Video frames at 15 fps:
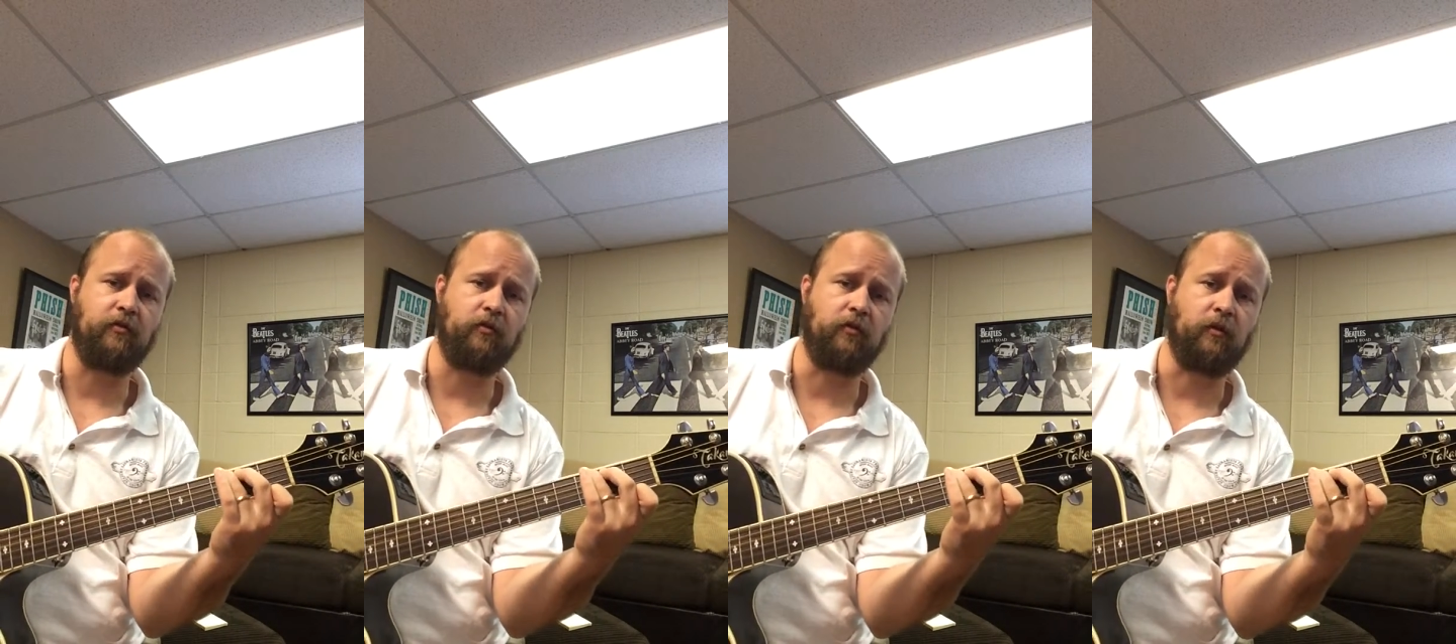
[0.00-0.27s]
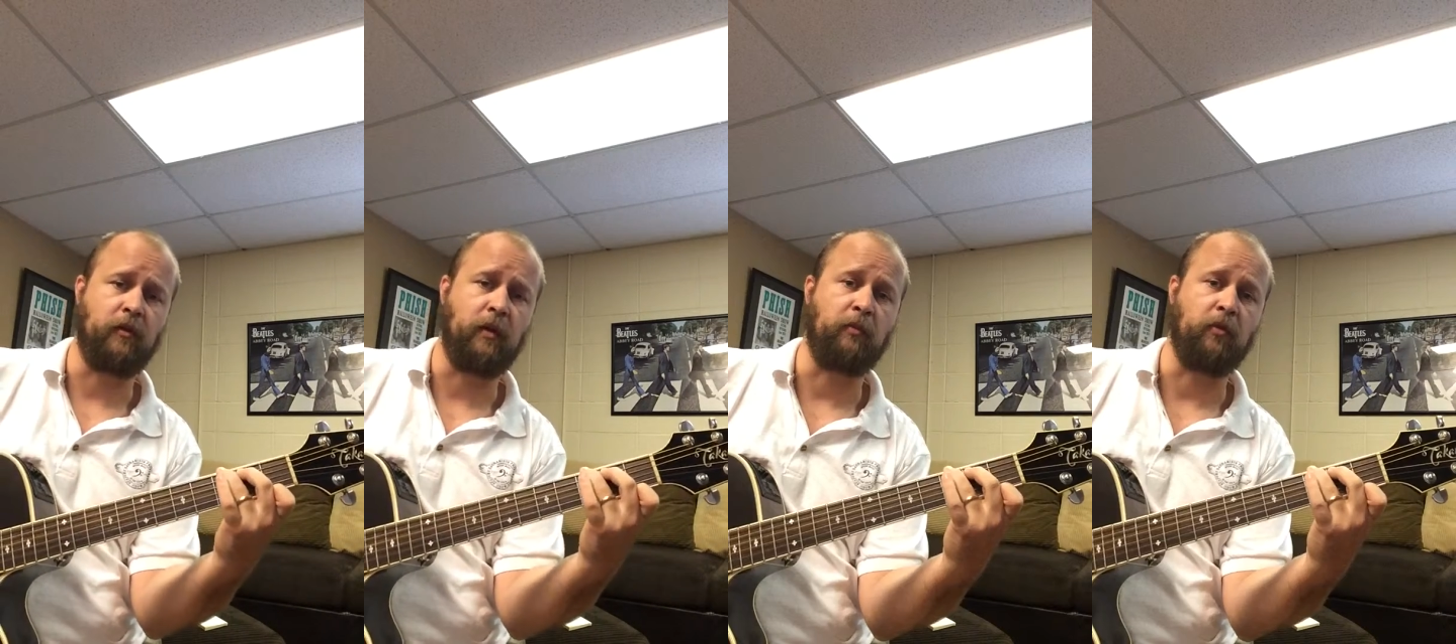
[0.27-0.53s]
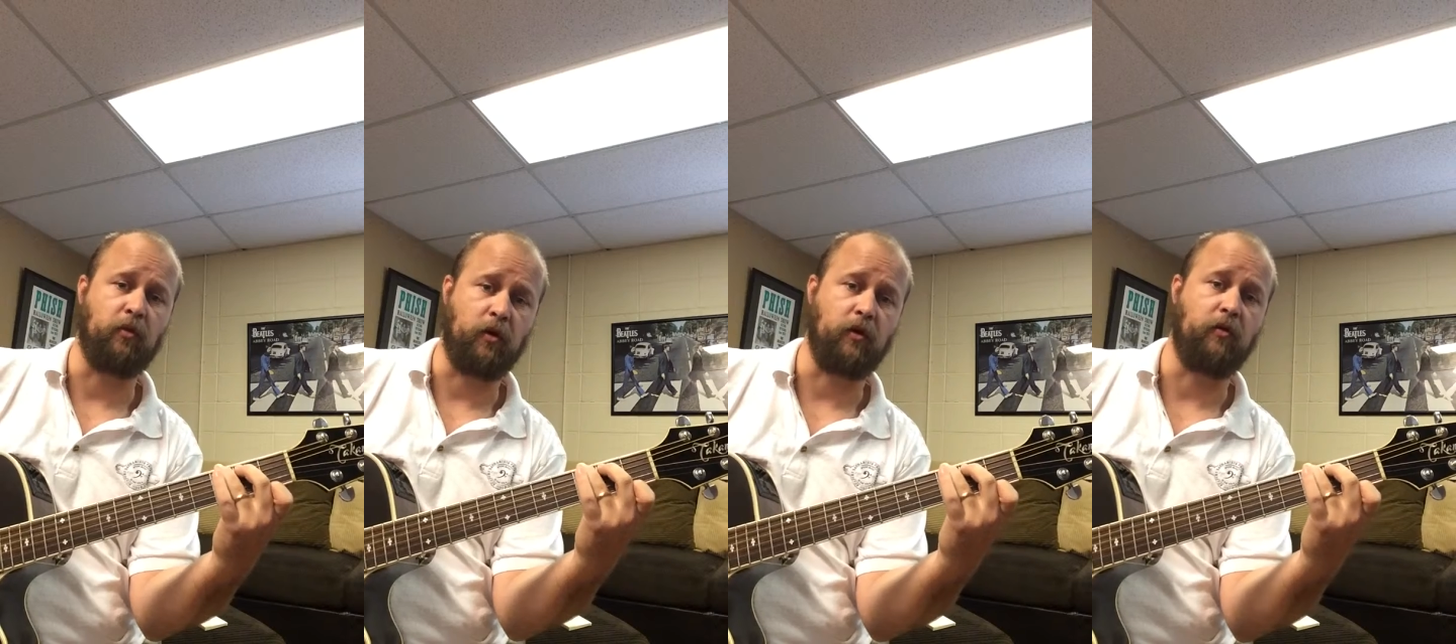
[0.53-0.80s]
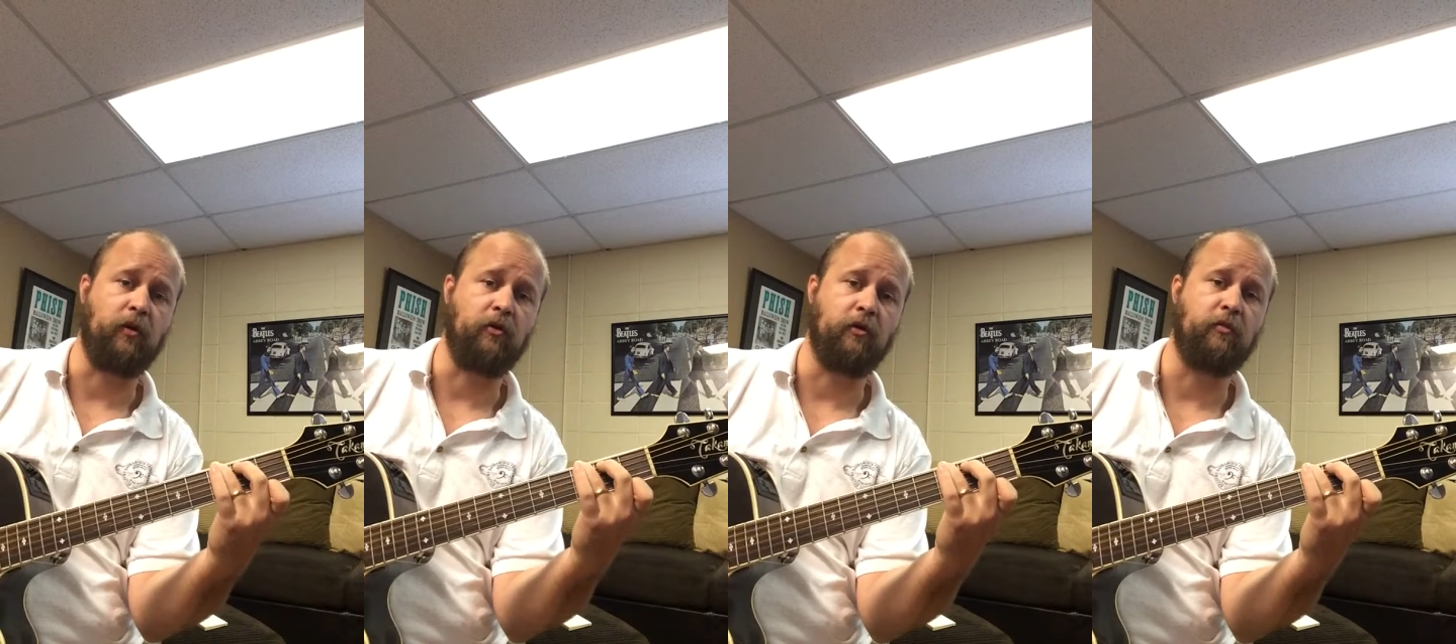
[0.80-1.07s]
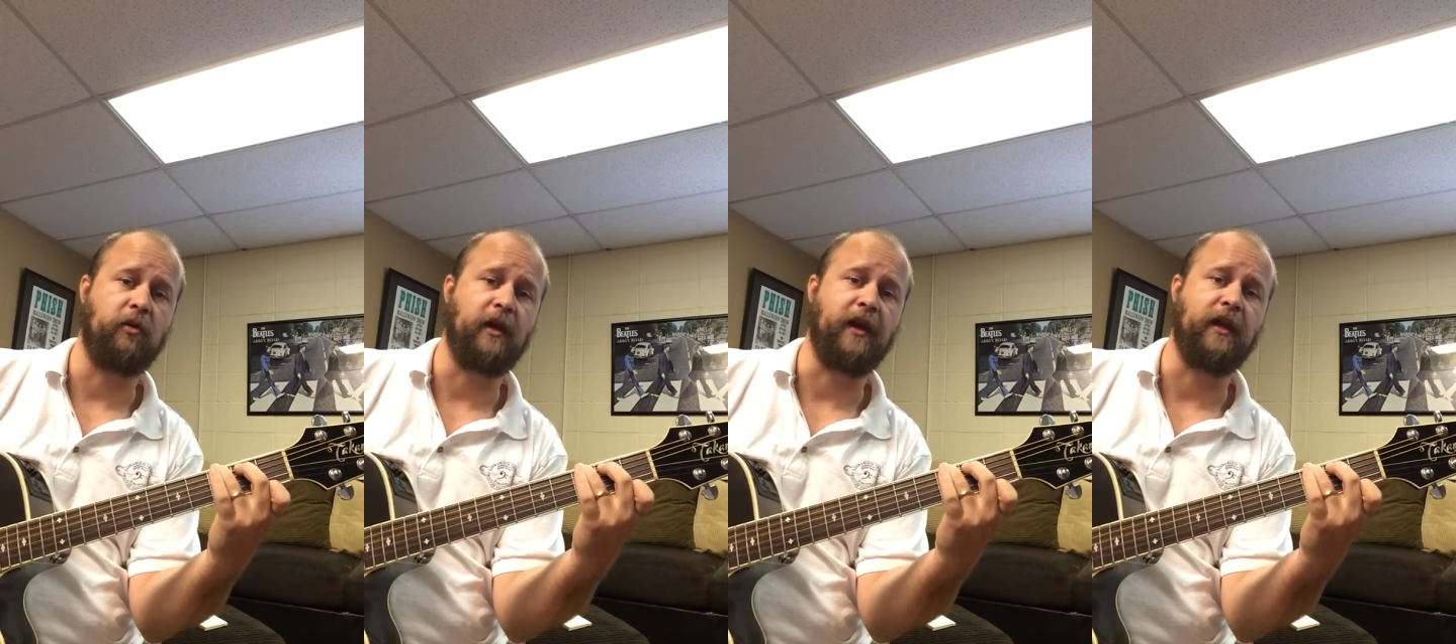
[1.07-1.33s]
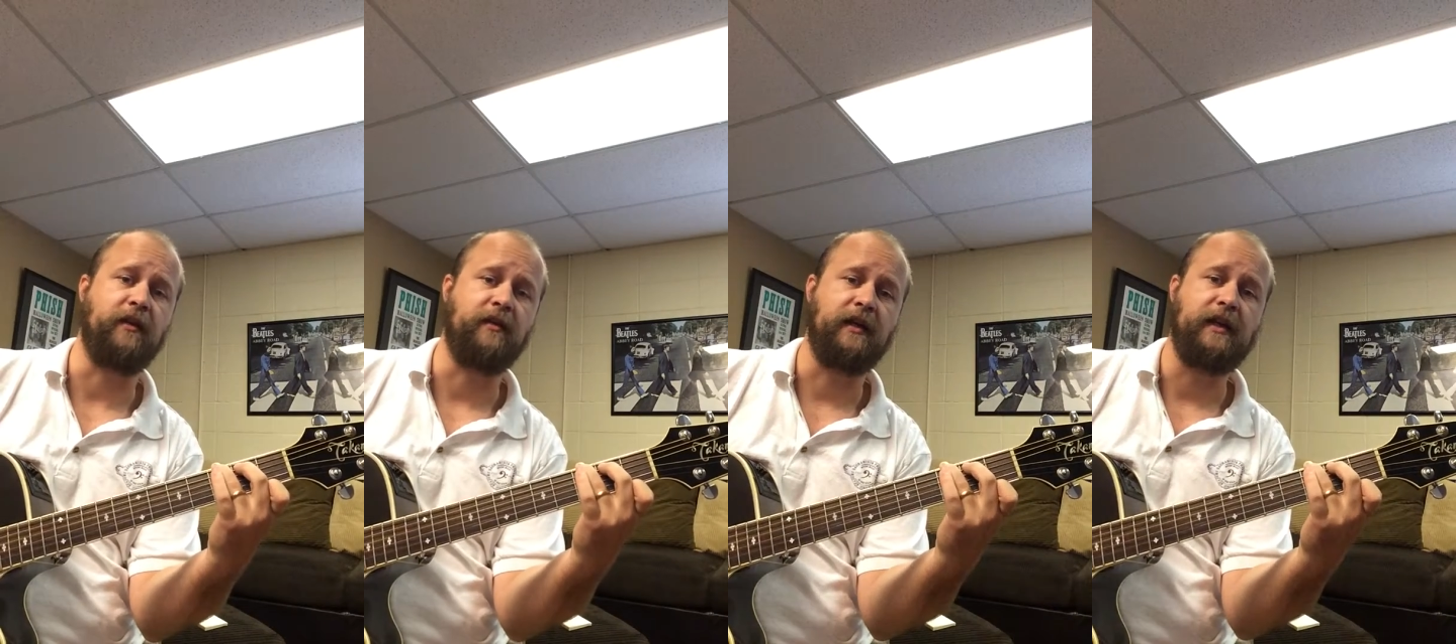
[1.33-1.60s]
remember where we were
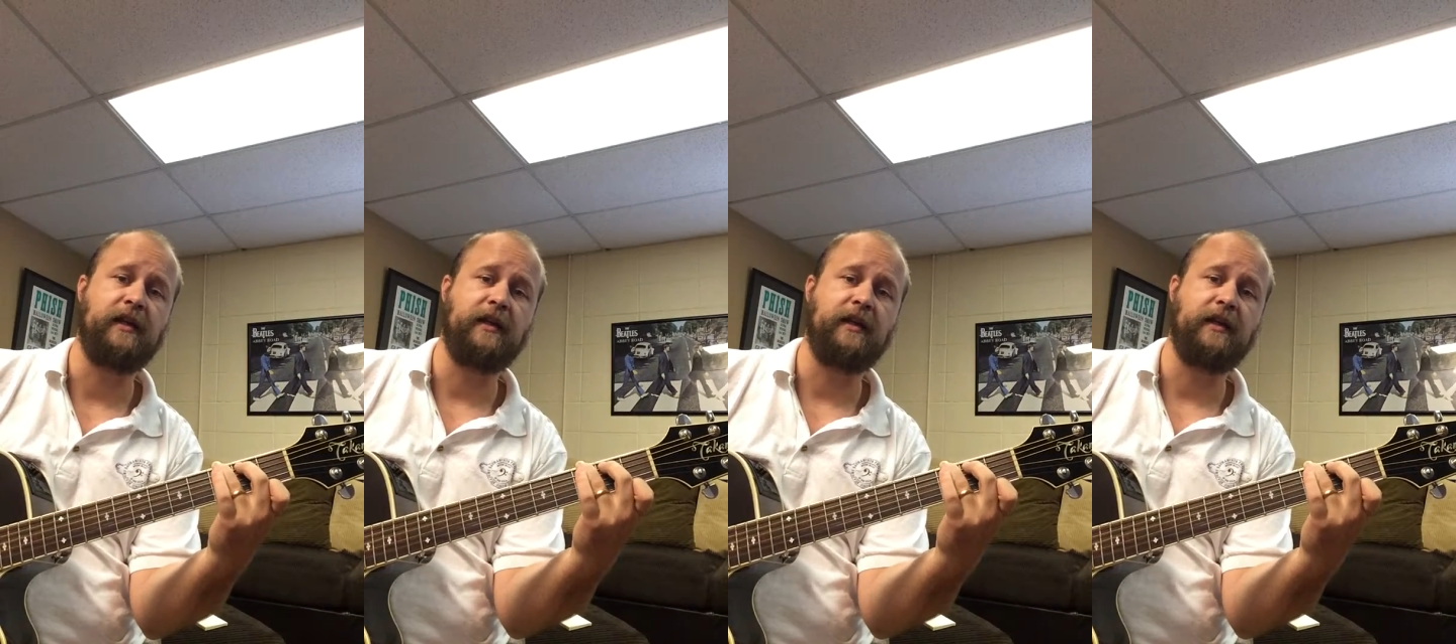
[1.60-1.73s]
playing